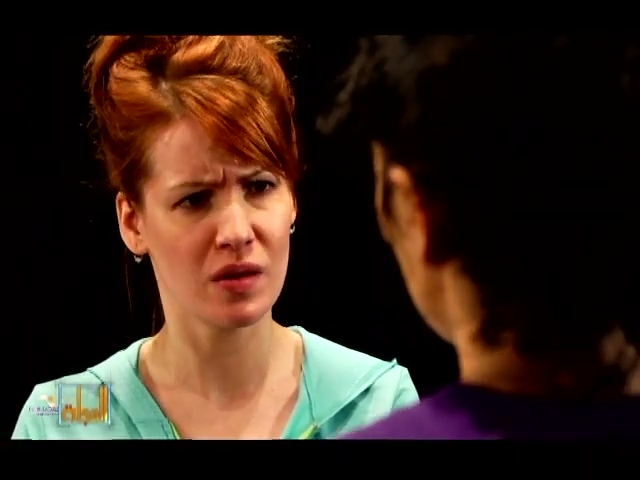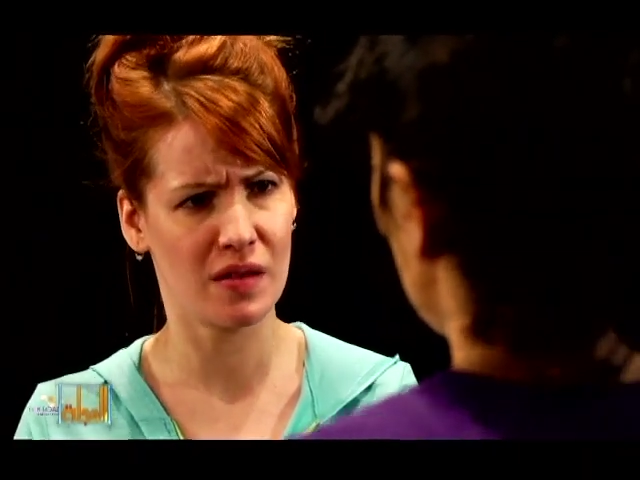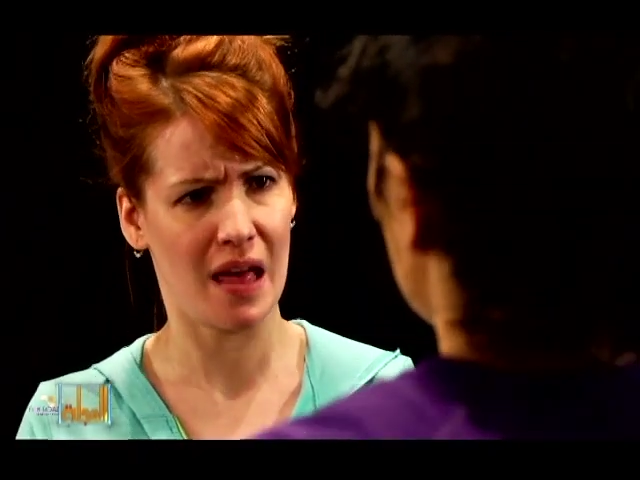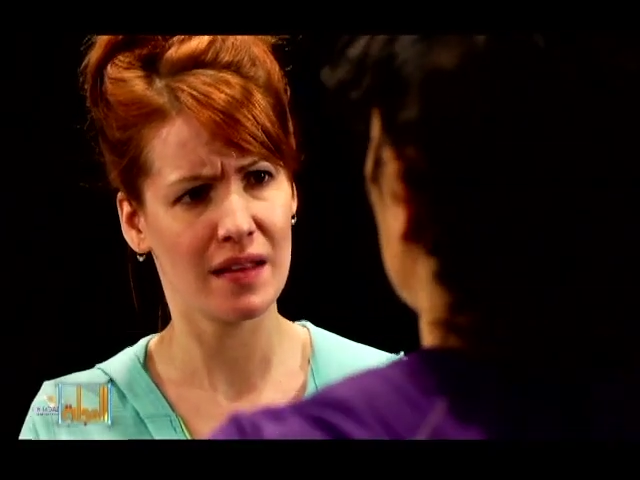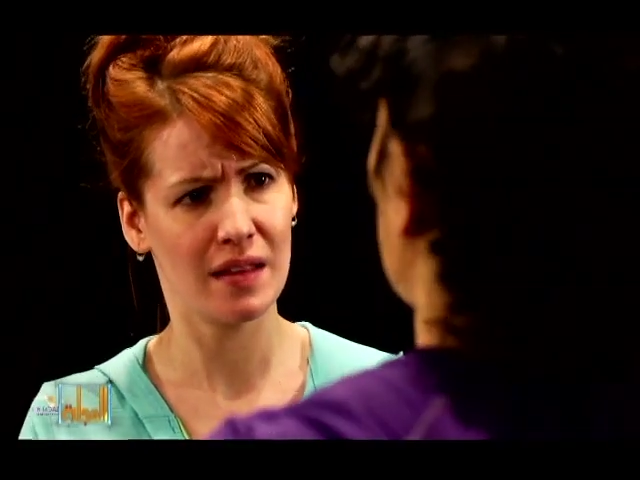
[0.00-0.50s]
a
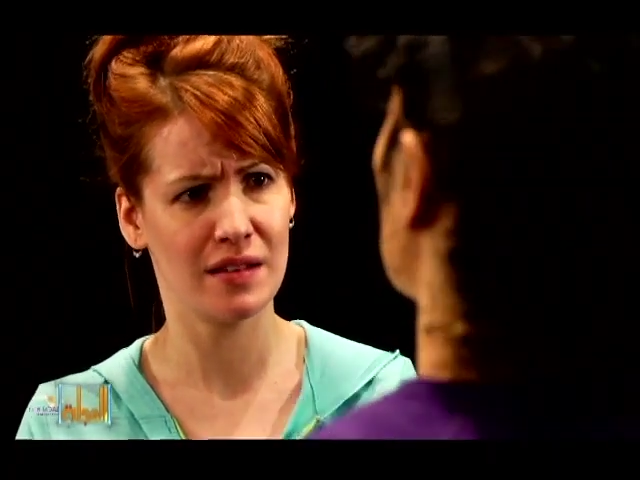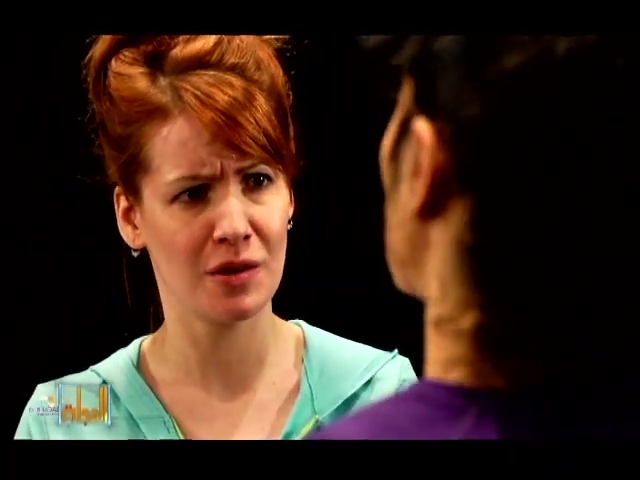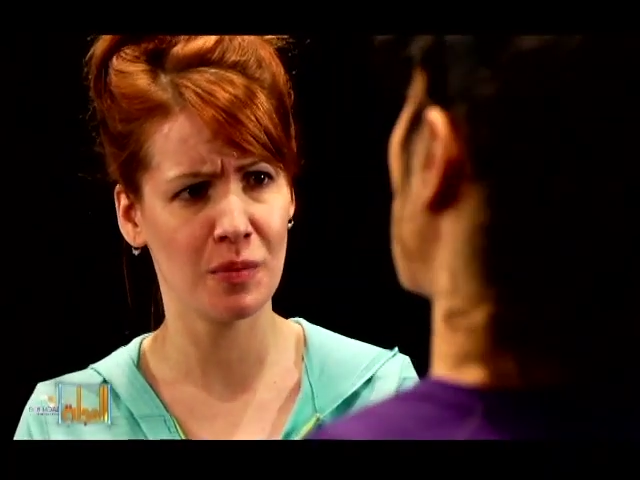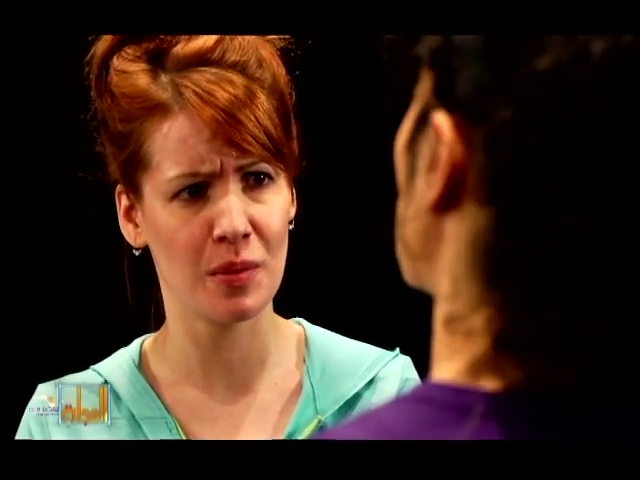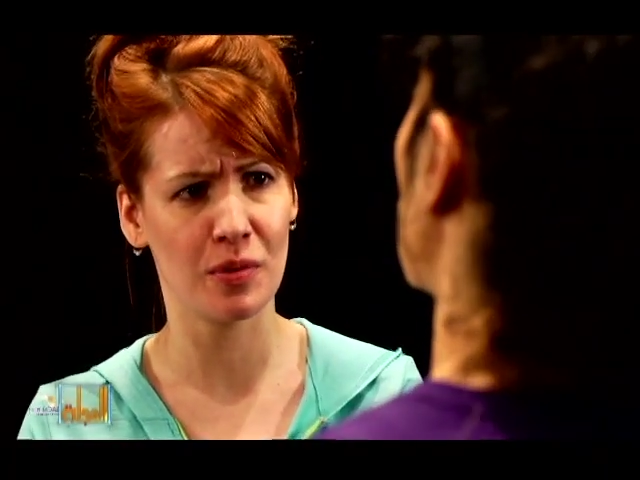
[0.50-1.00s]
sort of
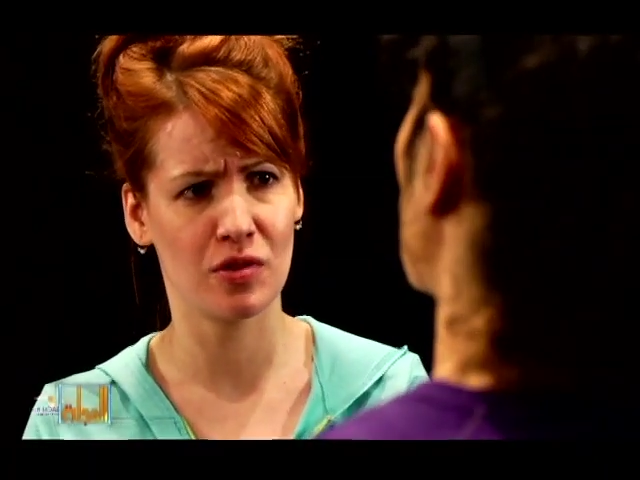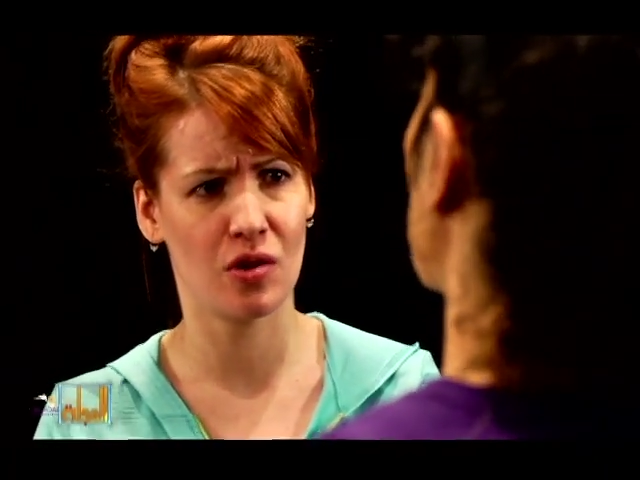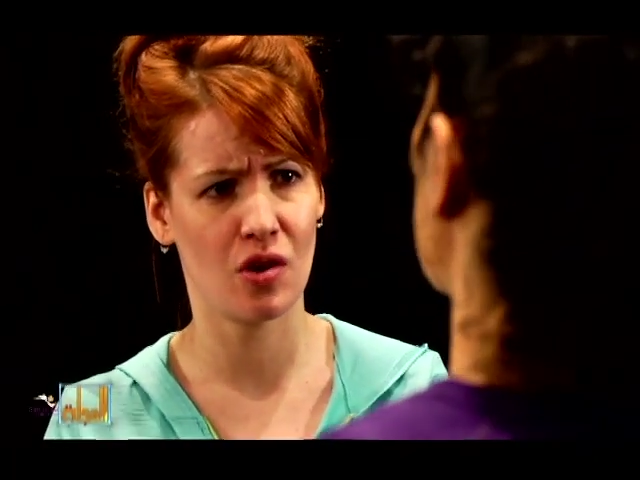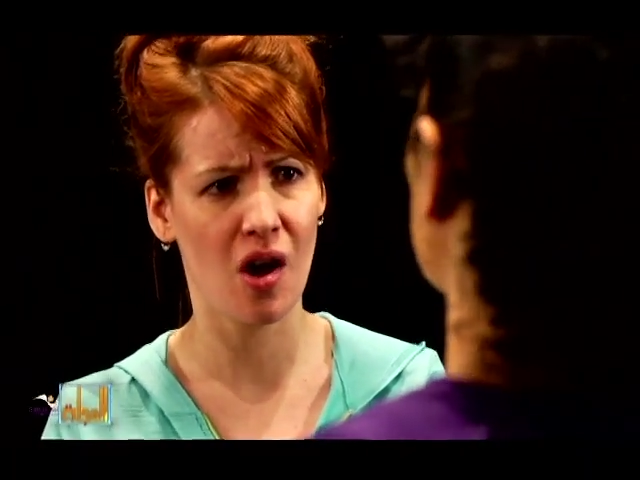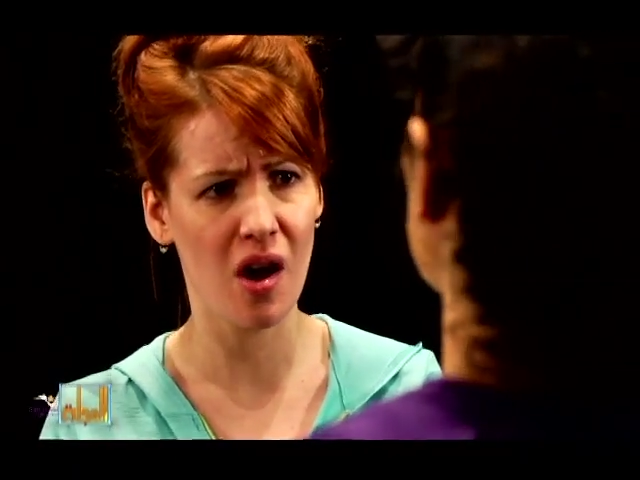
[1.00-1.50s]

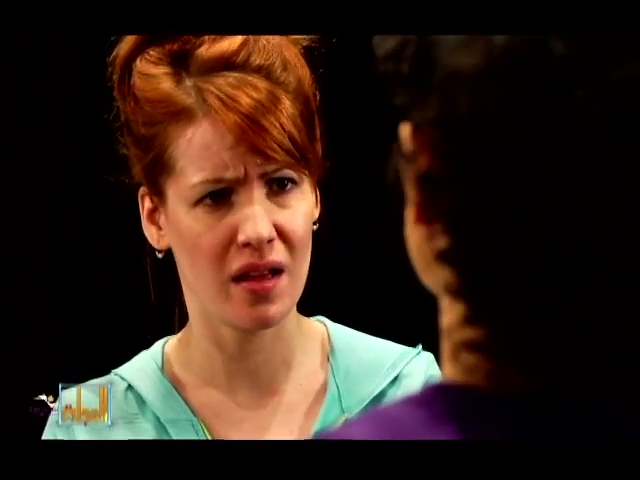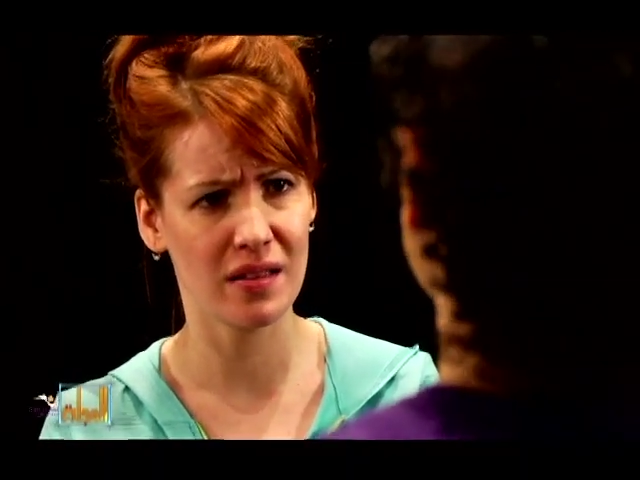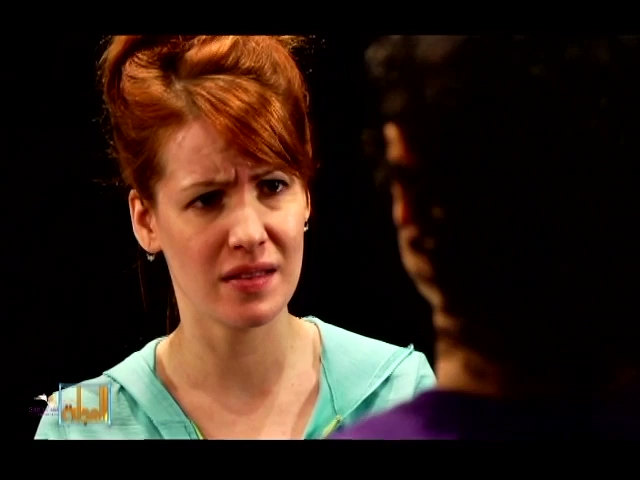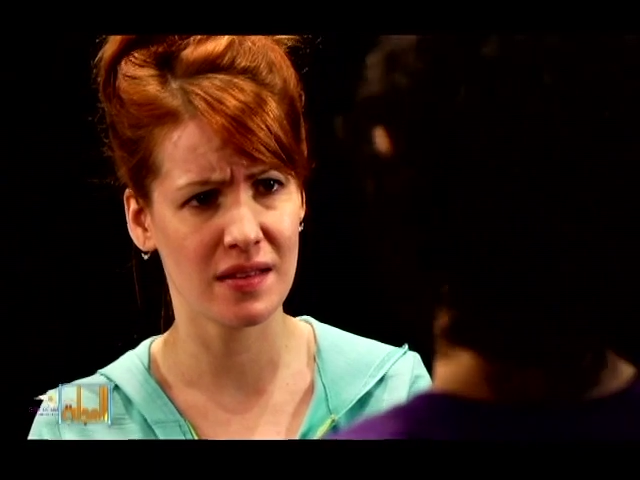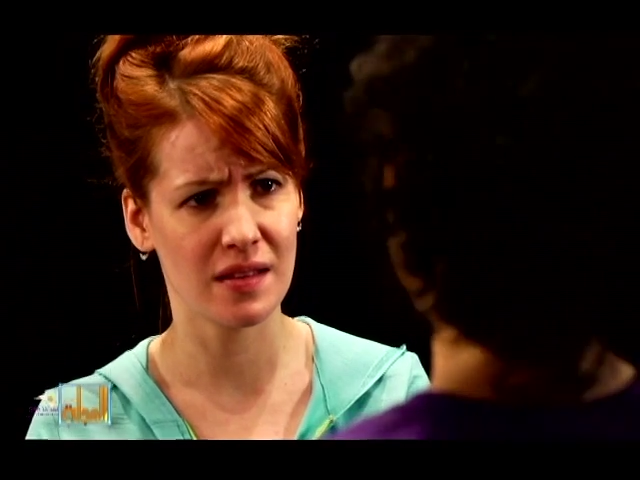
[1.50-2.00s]
twenty-first
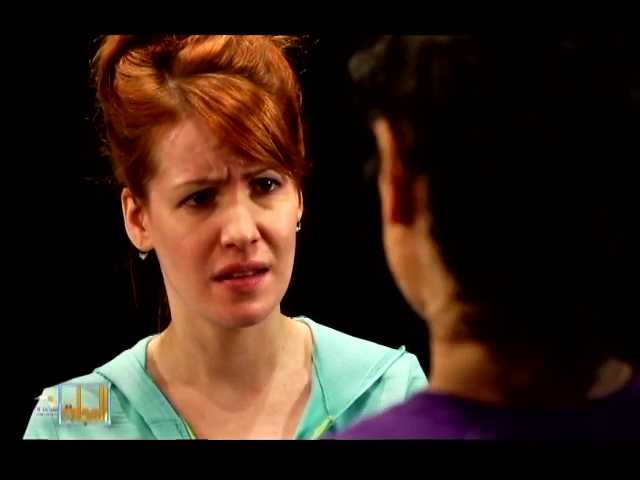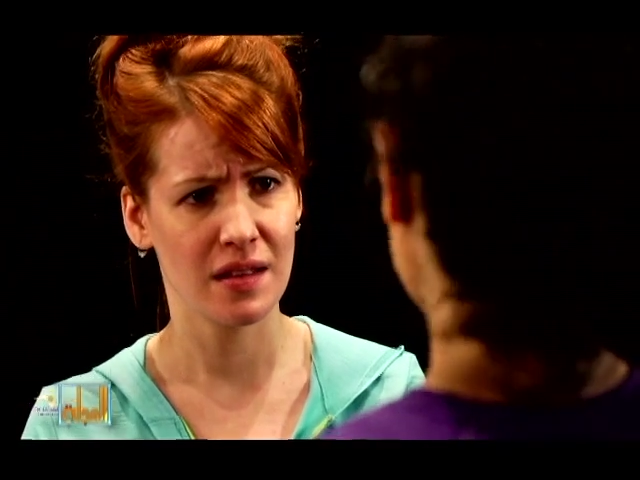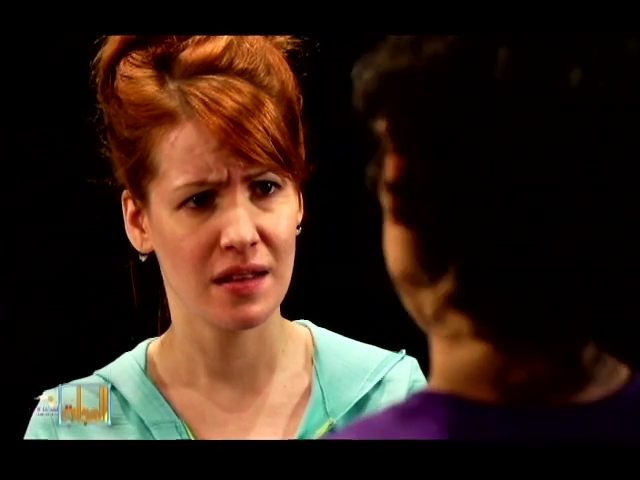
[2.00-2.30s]
century